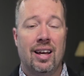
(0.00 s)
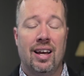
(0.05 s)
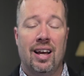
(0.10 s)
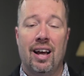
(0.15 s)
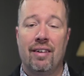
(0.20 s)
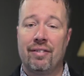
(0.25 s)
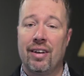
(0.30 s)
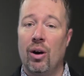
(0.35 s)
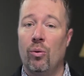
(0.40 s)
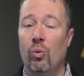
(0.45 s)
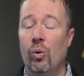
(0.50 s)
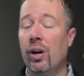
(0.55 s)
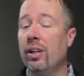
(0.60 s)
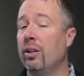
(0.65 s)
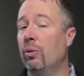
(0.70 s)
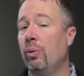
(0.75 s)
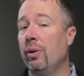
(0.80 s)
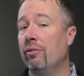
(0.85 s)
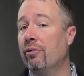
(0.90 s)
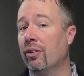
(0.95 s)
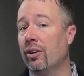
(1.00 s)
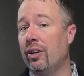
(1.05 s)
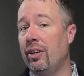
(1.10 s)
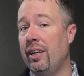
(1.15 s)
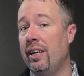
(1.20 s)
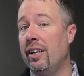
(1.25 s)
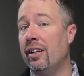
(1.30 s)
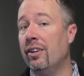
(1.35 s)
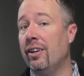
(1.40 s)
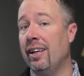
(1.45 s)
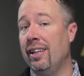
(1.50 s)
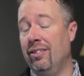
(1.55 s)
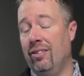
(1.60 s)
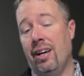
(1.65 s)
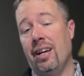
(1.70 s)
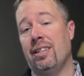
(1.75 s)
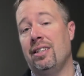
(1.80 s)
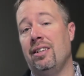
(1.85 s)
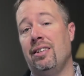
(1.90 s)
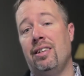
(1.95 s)
I've got one that we've learned here in
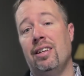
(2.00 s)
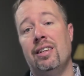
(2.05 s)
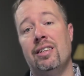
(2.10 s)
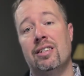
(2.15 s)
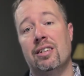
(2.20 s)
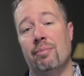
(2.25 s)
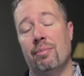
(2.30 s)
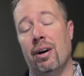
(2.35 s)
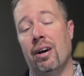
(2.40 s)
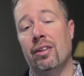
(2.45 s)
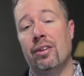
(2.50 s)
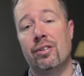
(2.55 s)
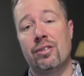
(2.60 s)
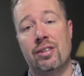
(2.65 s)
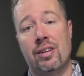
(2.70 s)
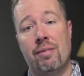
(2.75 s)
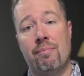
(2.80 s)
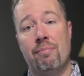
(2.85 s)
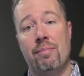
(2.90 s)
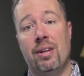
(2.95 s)
Lexington, some others that